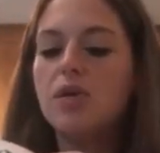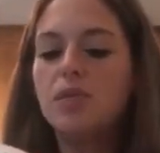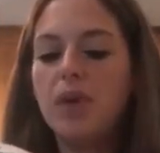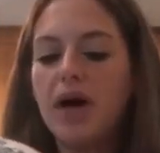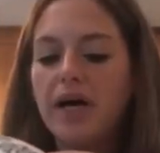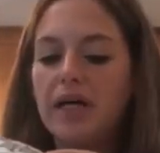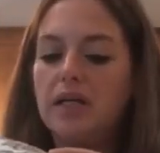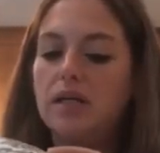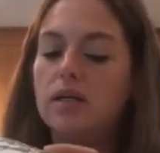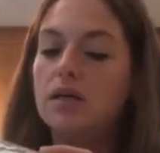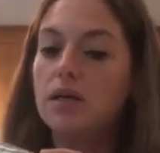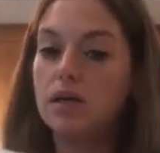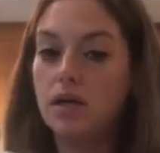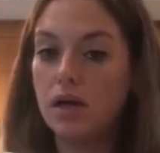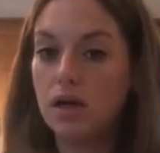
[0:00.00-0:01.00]
But
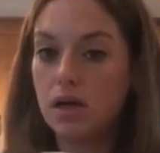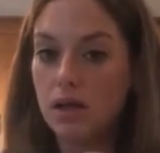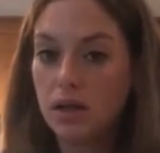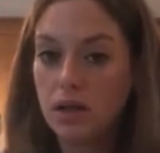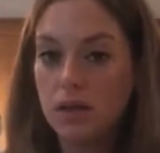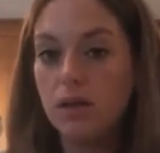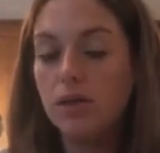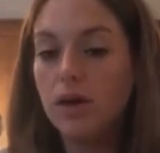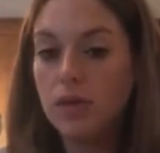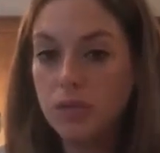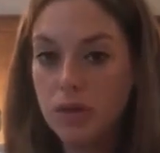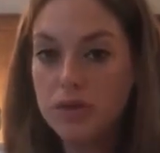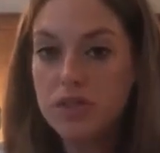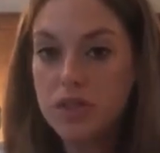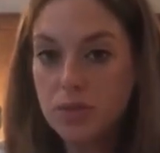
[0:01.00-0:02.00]
the
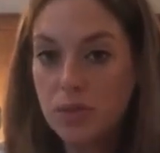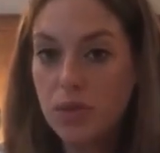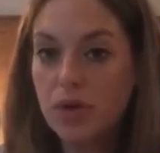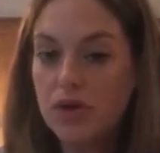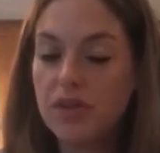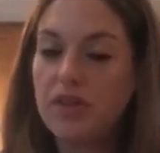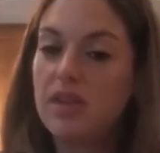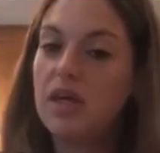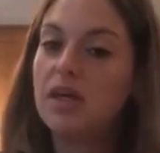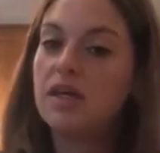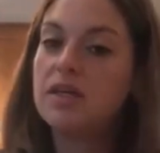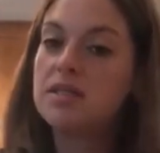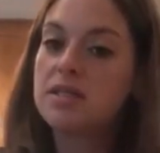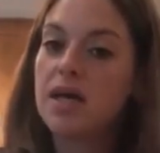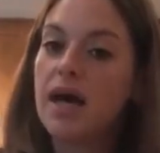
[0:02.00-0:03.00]
most important thing
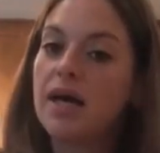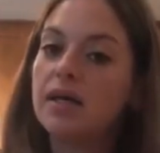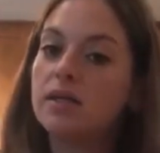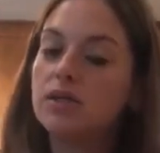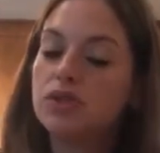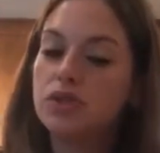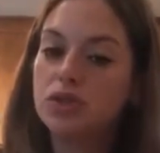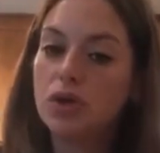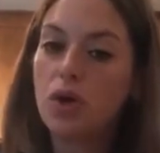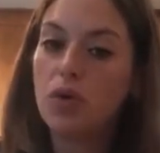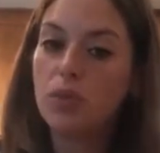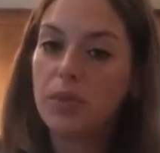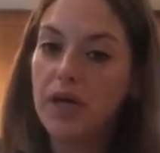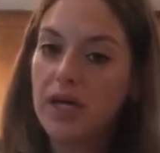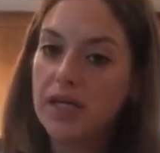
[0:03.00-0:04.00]
is that
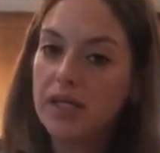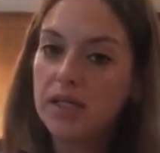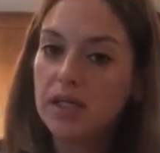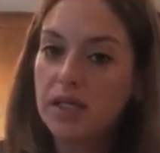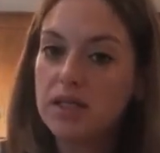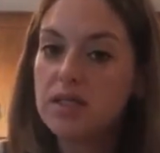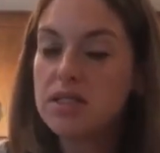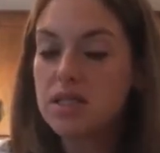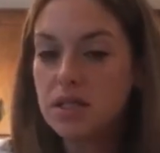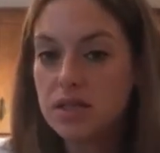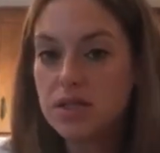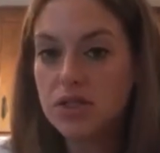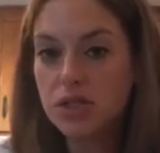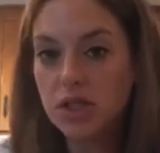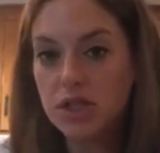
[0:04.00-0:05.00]
don't bake it until
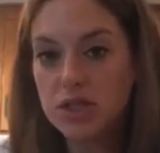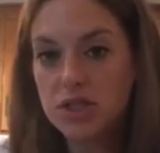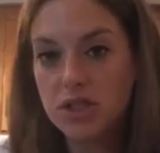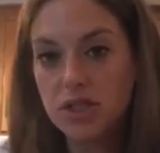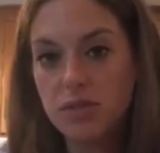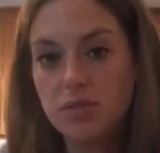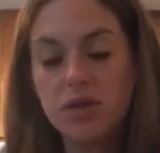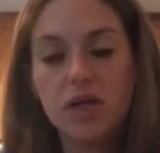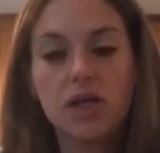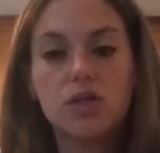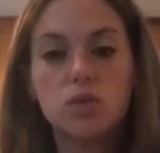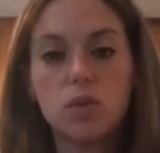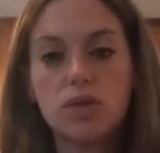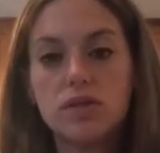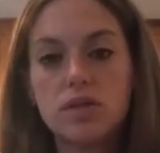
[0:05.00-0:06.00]
it's crunchy,
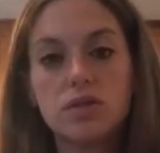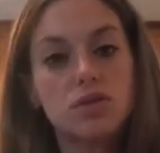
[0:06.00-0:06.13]
because once